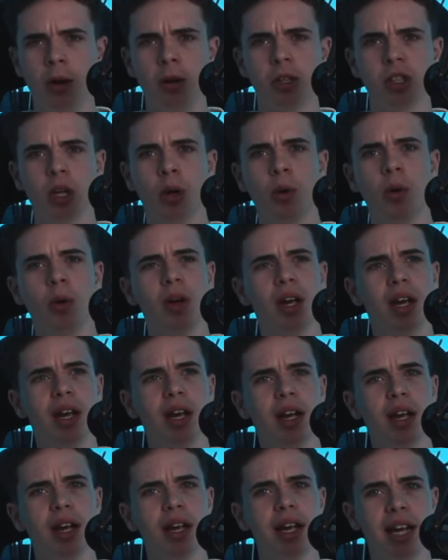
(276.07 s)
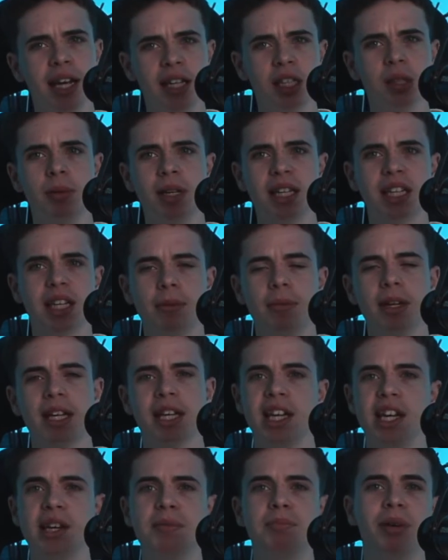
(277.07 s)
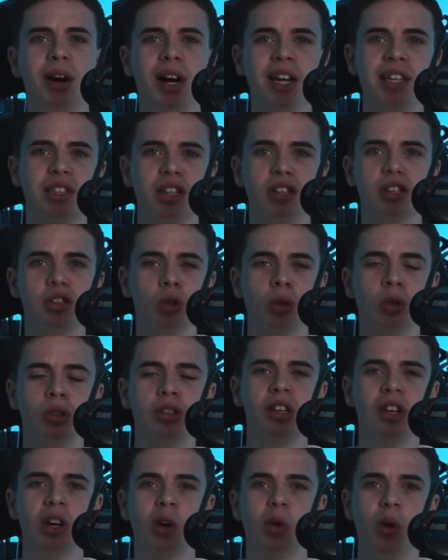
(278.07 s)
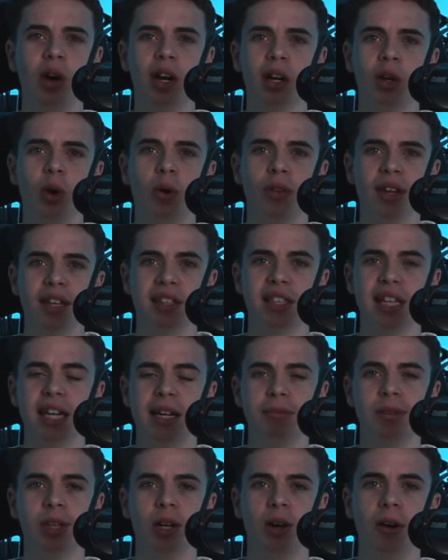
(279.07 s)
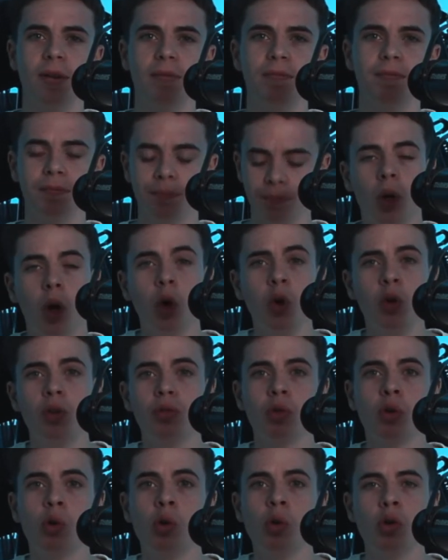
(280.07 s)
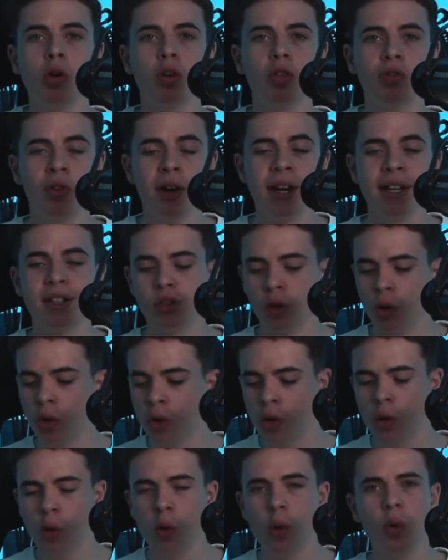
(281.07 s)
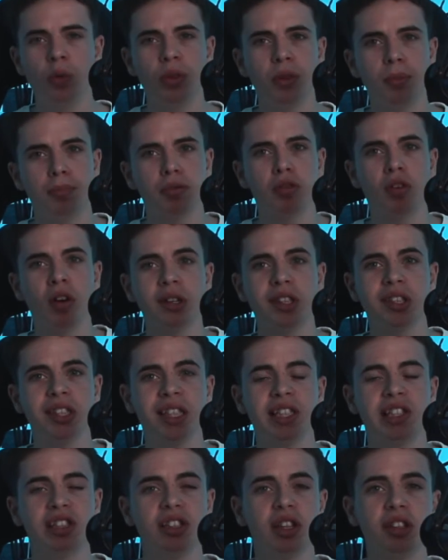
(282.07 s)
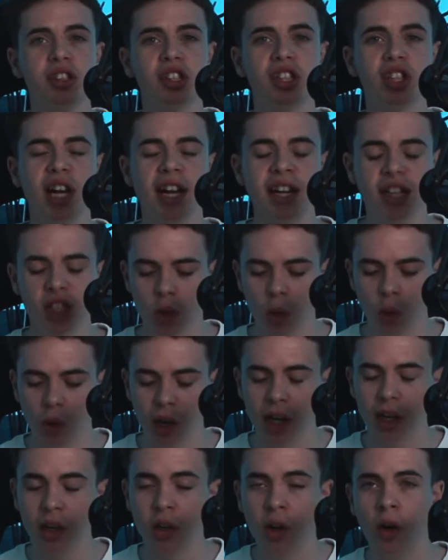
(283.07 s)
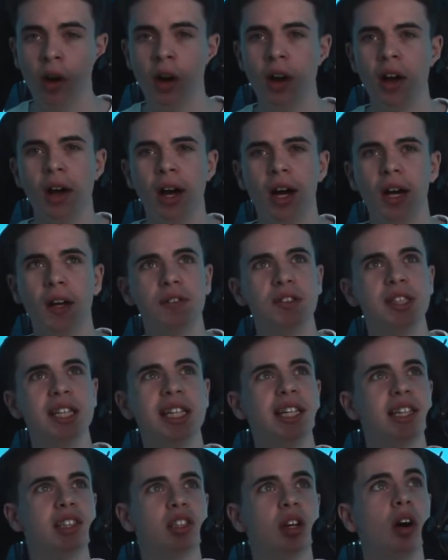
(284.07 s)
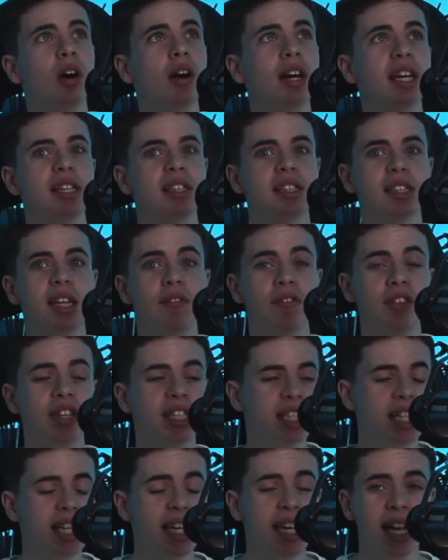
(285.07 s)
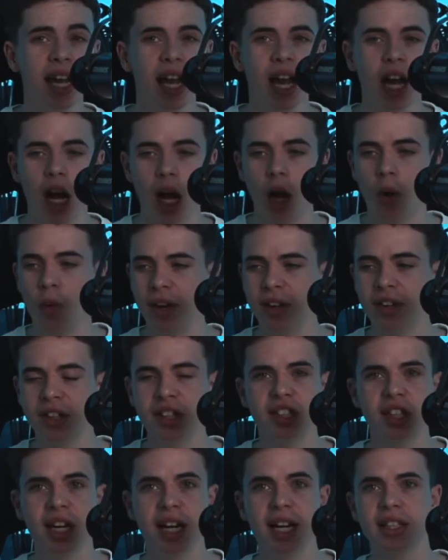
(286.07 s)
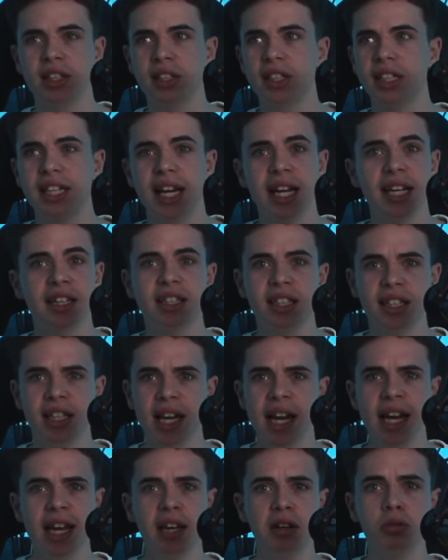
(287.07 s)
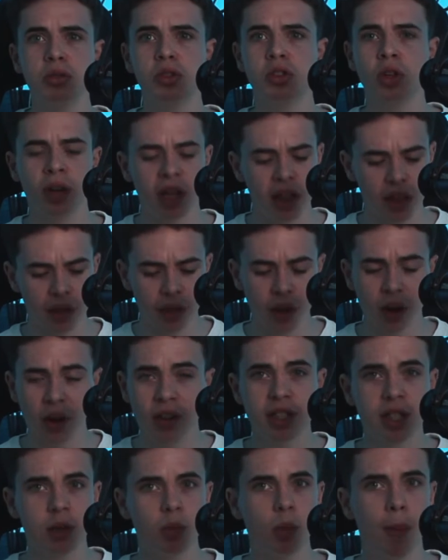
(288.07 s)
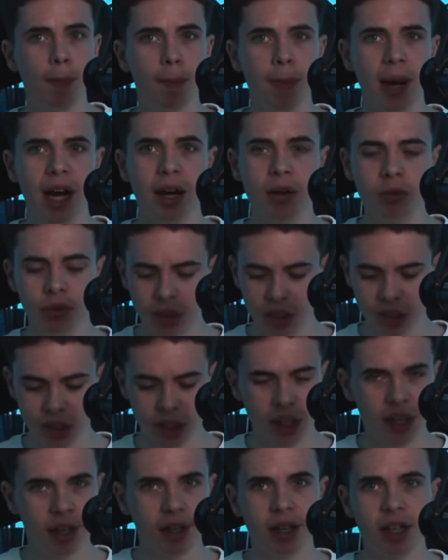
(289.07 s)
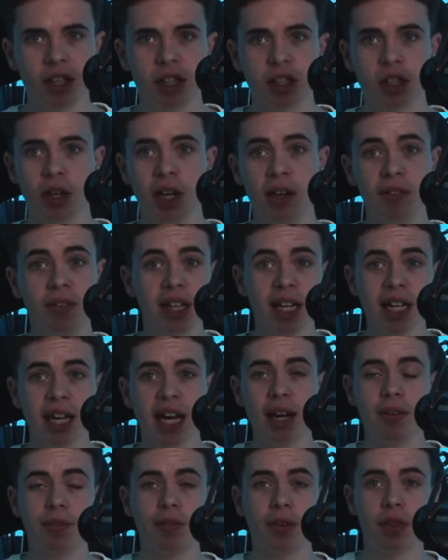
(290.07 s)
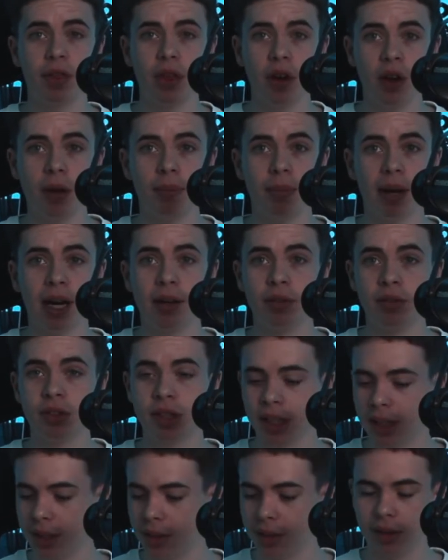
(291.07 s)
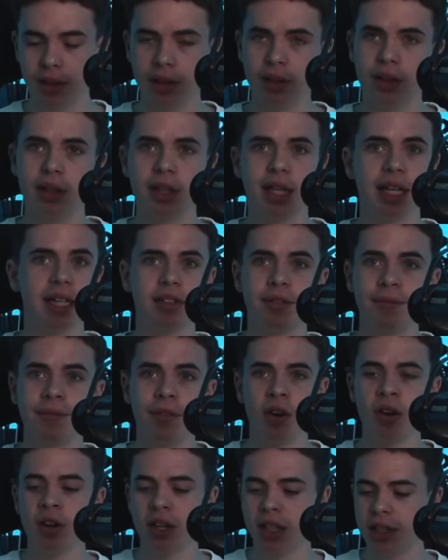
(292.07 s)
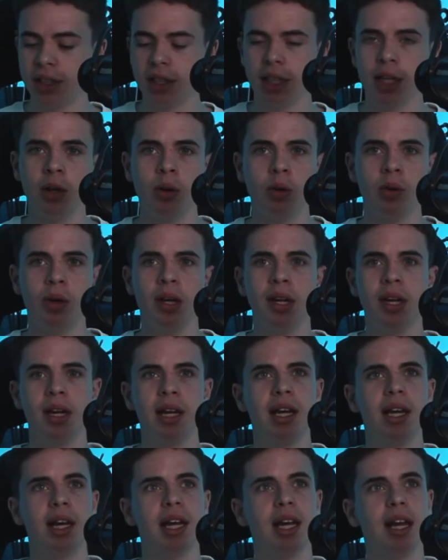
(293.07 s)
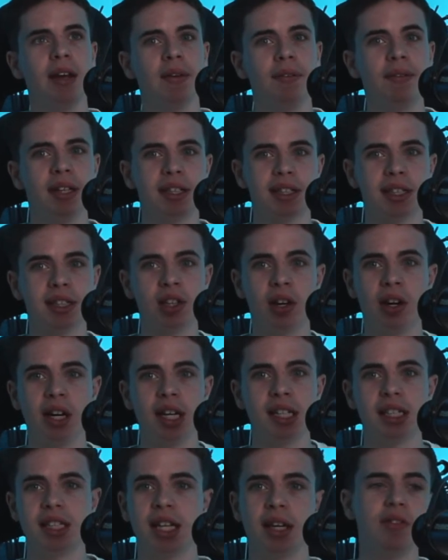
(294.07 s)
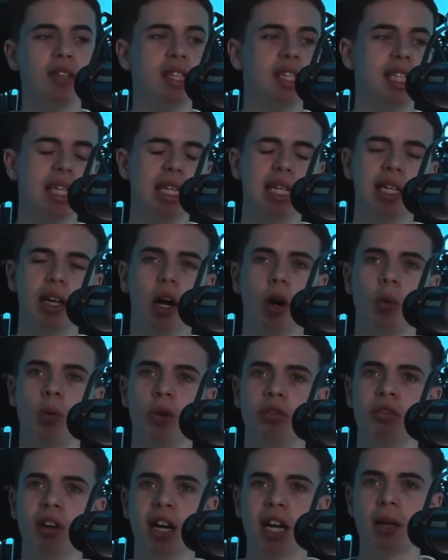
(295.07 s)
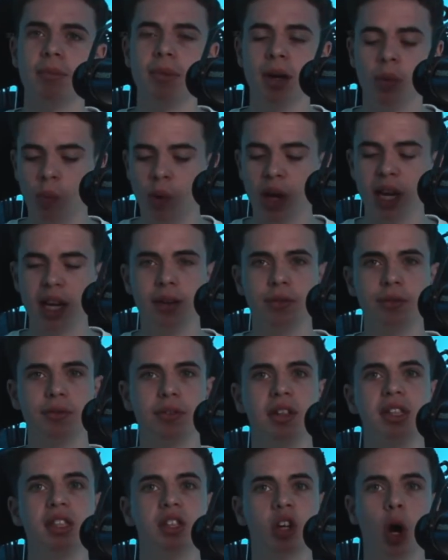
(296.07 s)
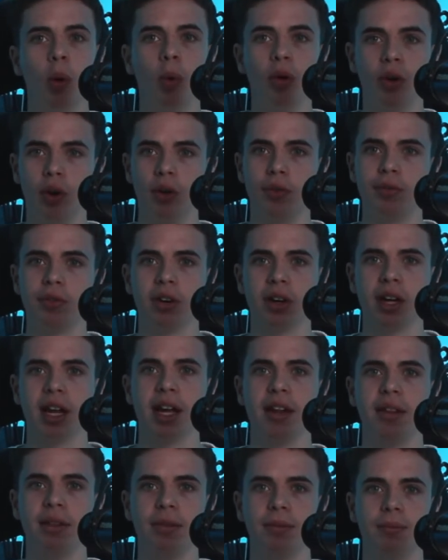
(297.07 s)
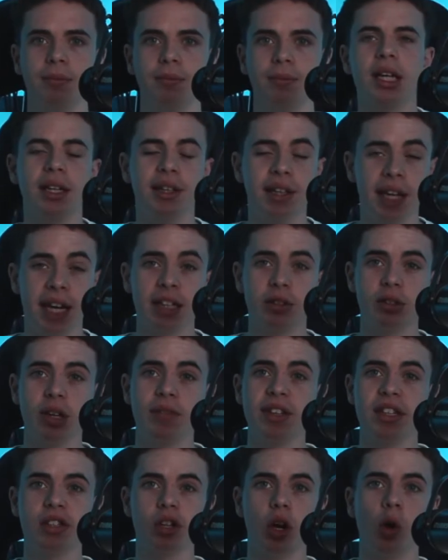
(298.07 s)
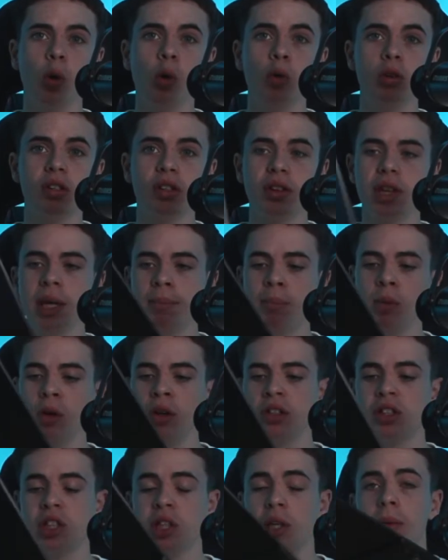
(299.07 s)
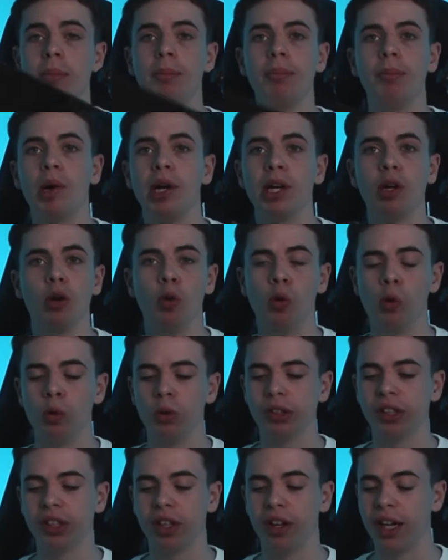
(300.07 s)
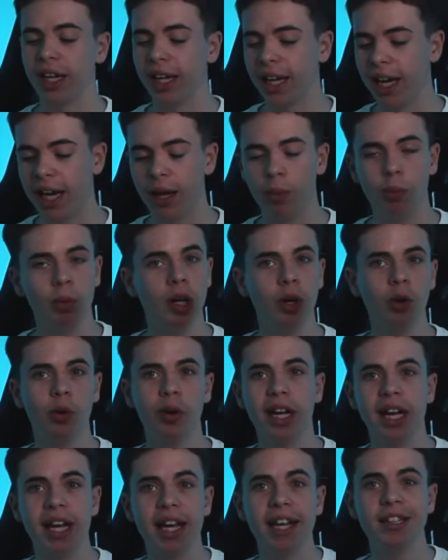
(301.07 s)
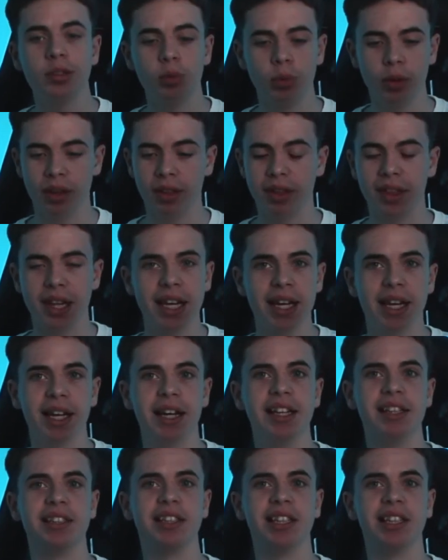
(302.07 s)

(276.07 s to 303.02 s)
So it is a bit gimmicky, but it does also look quite cool at the same time. But overall, great dongle. The price on this does change quite a lot. I've seen it as high as 70. When I checked yesterday, it was only £31. So if you can get it for £30, then that's a very good deal. if it's as high as 70, I would recommend waiting for it to go on offer again. Next, you have this ultra thin monitor by Auzia, and well, it is what you think it is.